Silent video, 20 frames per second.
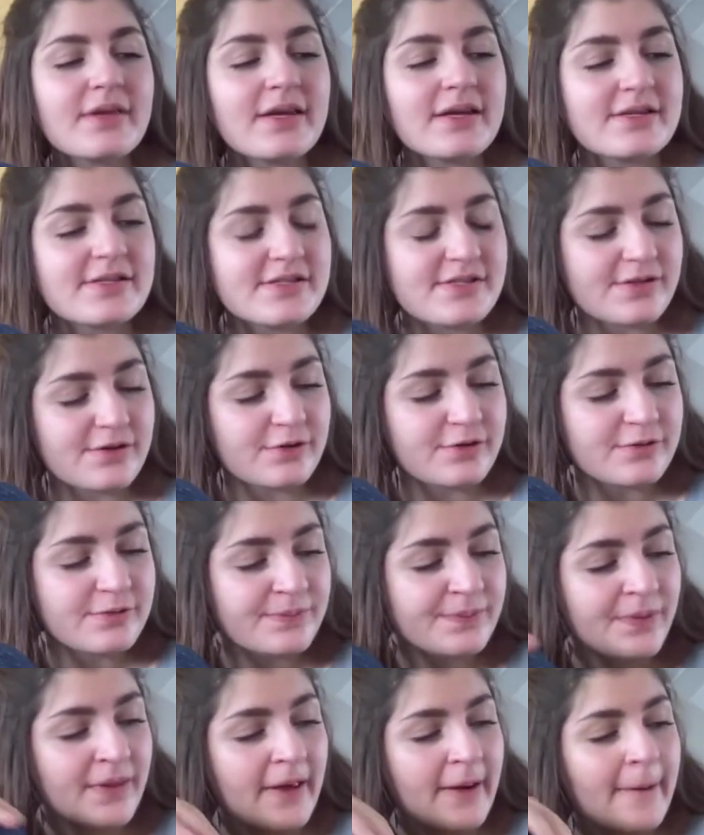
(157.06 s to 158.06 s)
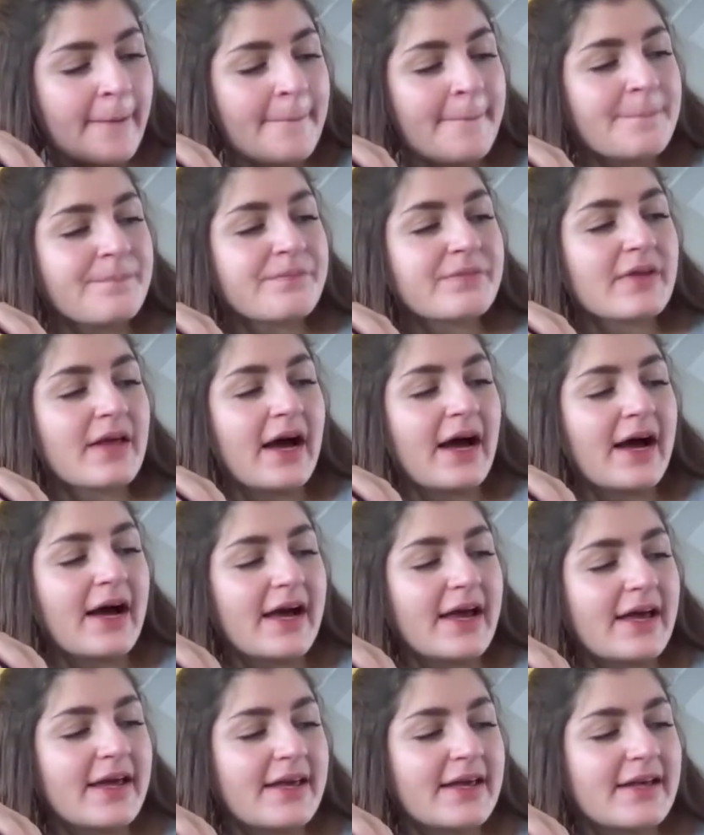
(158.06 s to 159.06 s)
So
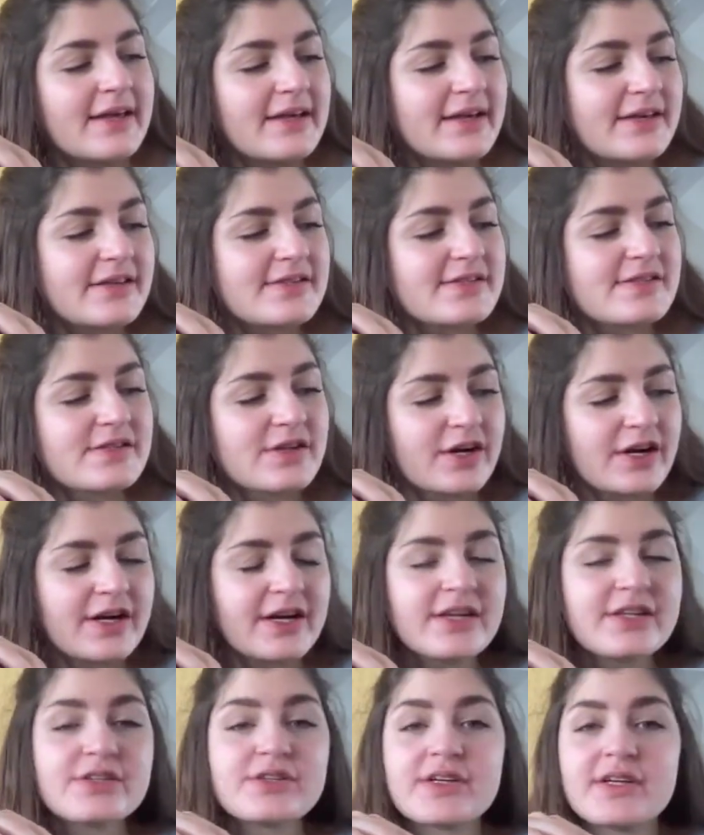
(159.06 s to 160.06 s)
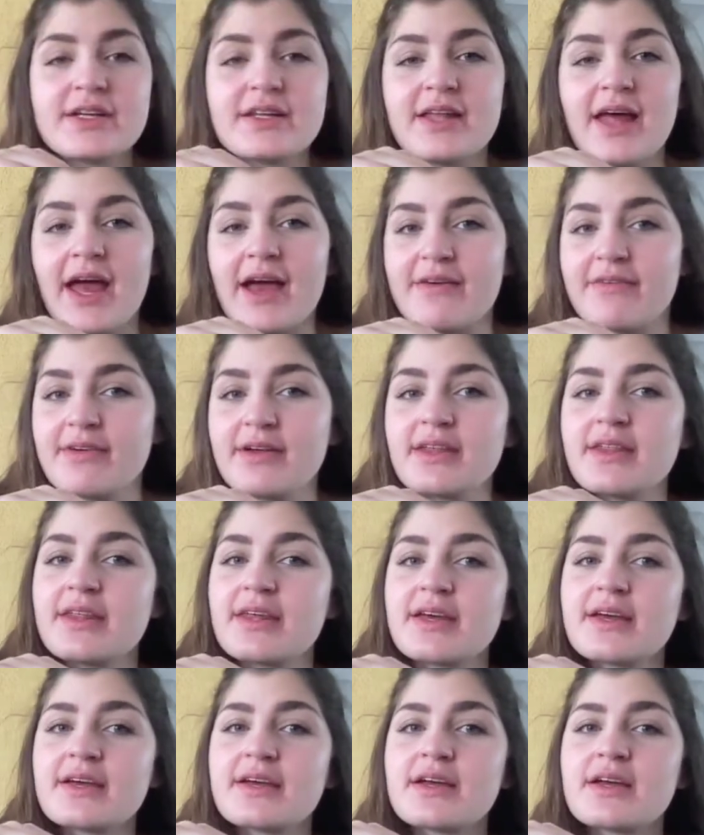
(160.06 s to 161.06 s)
I started to eat
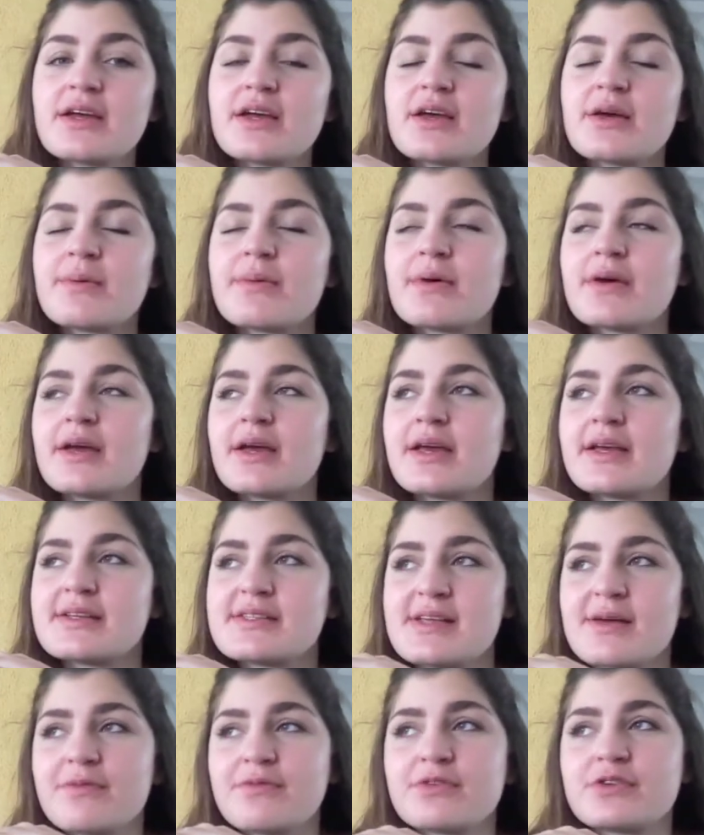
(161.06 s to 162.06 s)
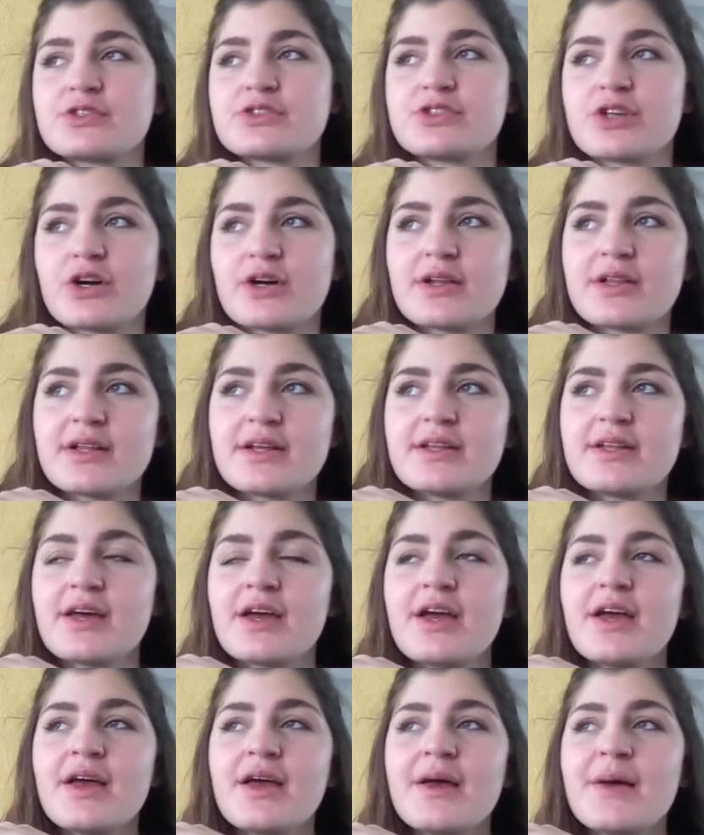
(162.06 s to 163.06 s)
everything except for chocolate
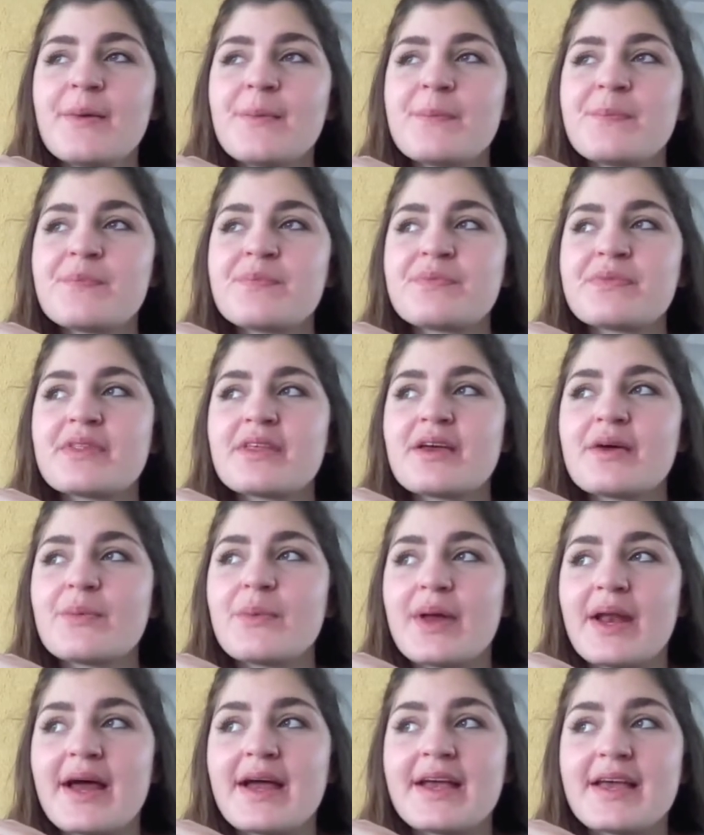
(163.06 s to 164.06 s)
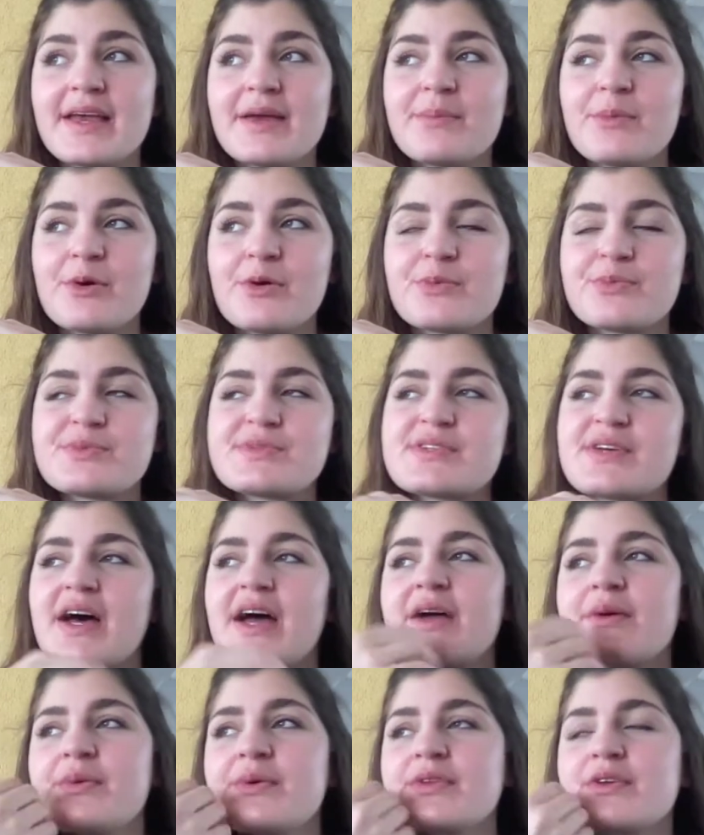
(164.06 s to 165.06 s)
when I came home. So
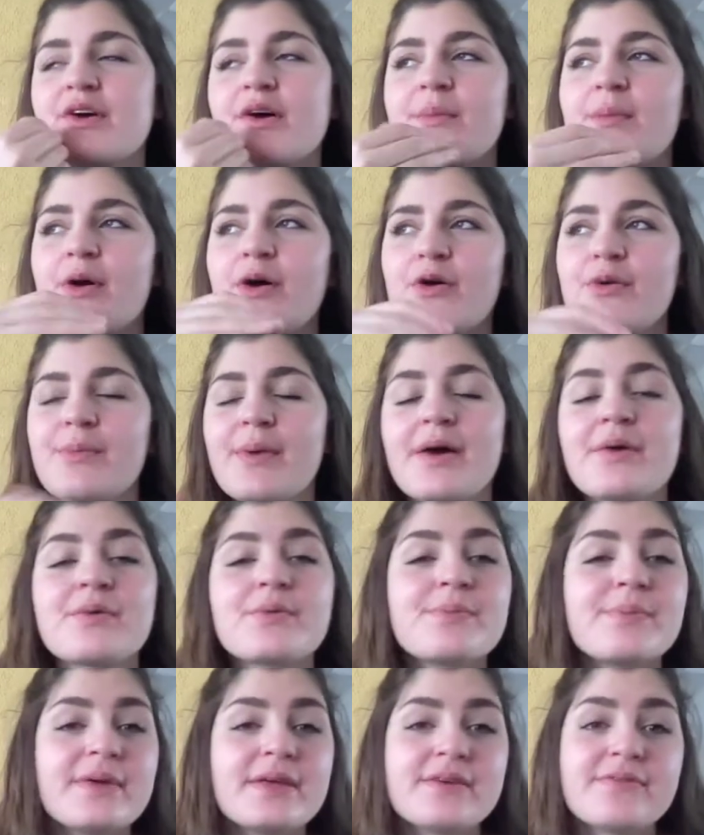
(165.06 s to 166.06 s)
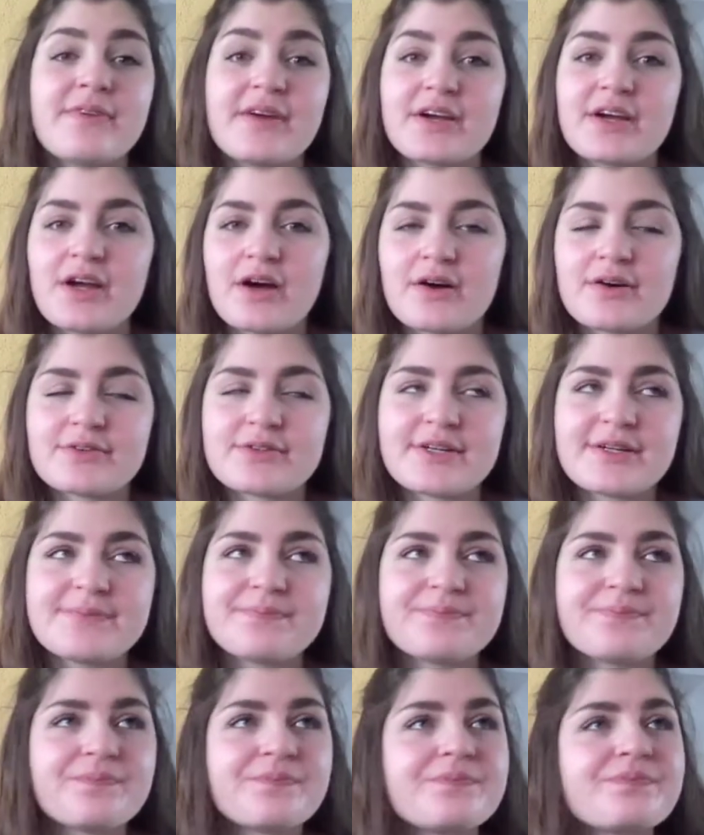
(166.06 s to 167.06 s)
I would come home, I would be very
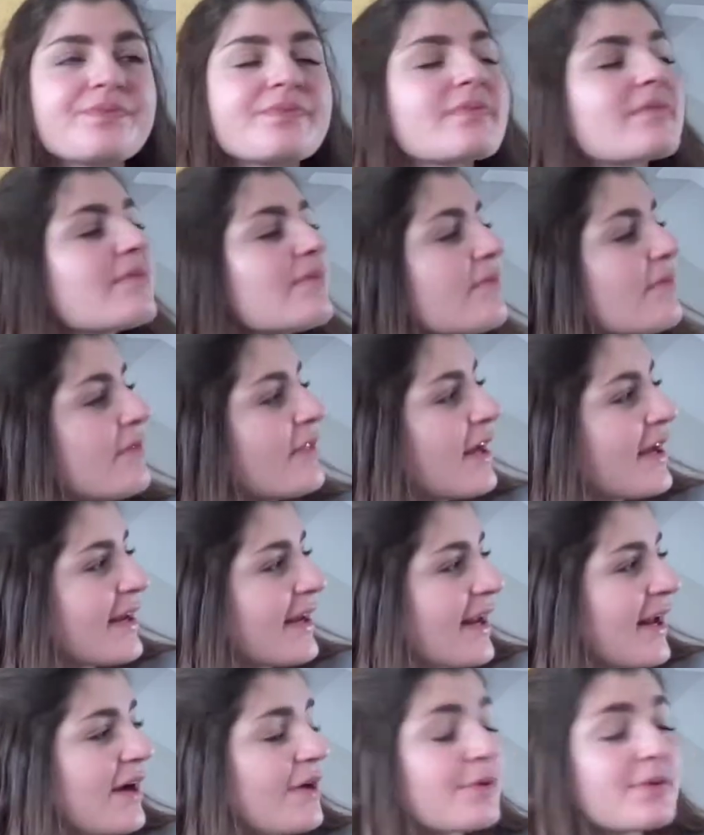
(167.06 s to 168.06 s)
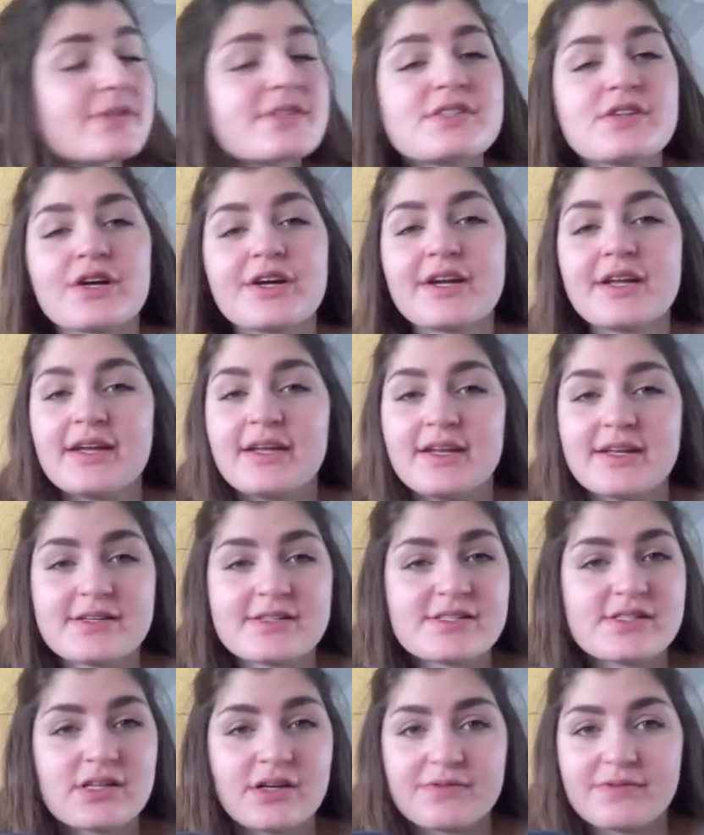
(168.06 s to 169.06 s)
hungry, and then I would start eating
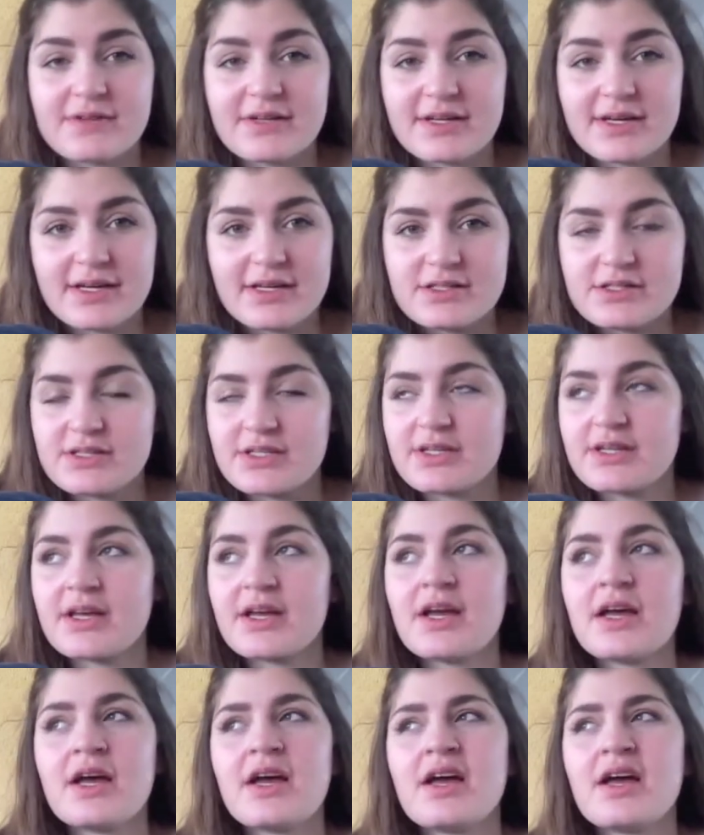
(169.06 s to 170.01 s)
stuff in the kitchen,